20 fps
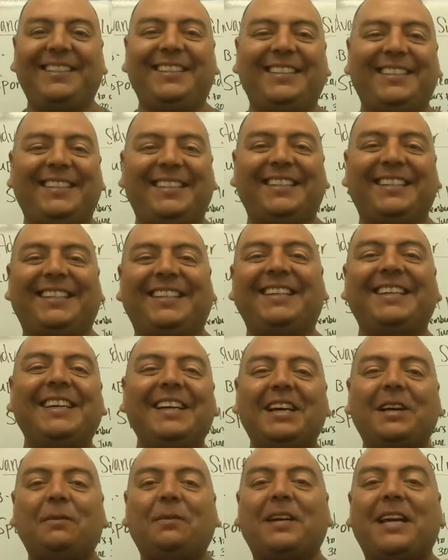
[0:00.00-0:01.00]

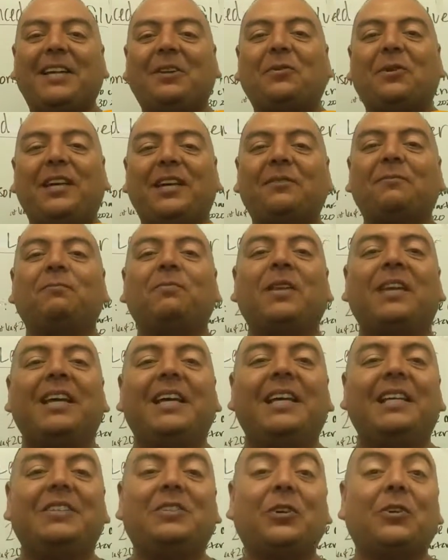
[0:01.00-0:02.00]
But anyway,
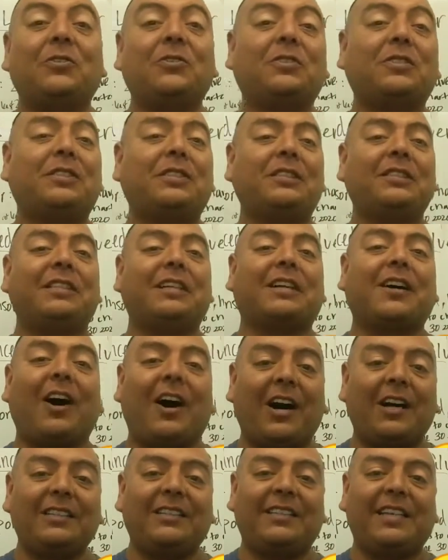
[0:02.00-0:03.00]
so the
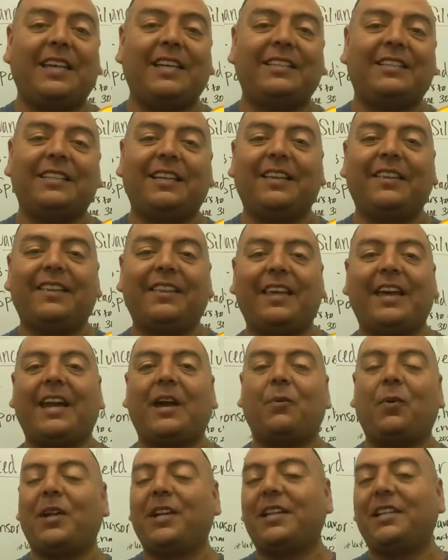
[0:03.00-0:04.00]
content that
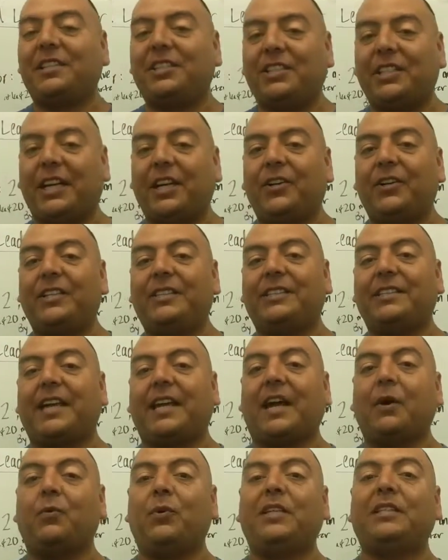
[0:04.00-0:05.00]
I wanted to share is
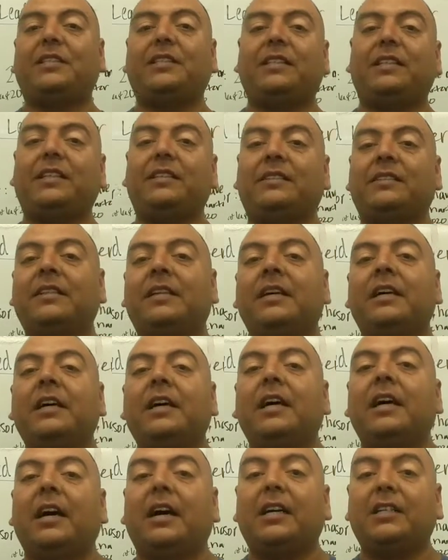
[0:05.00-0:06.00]
that I went to this
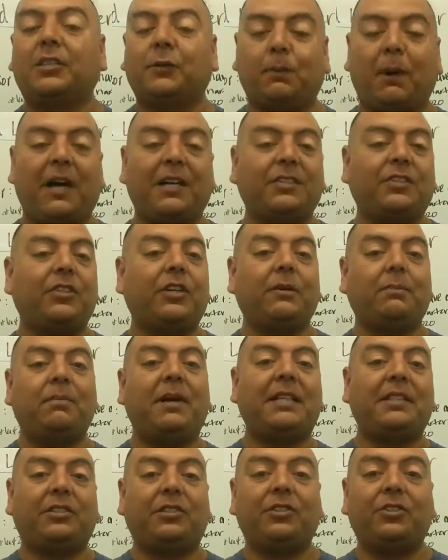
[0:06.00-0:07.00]
sponsor and
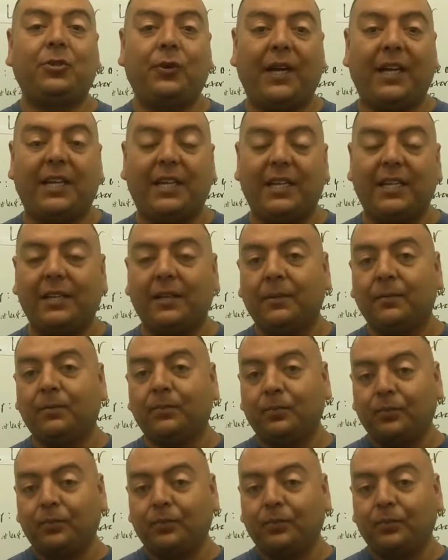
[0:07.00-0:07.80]
mentor training